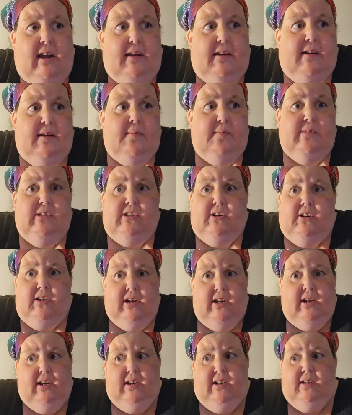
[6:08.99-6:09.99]
items or
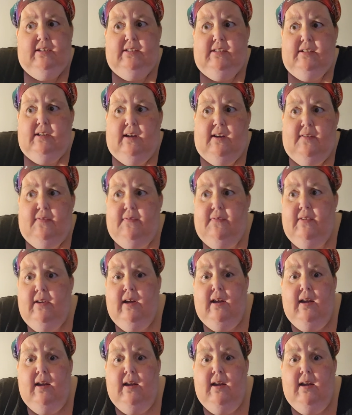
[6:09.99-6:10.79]
knitting stuff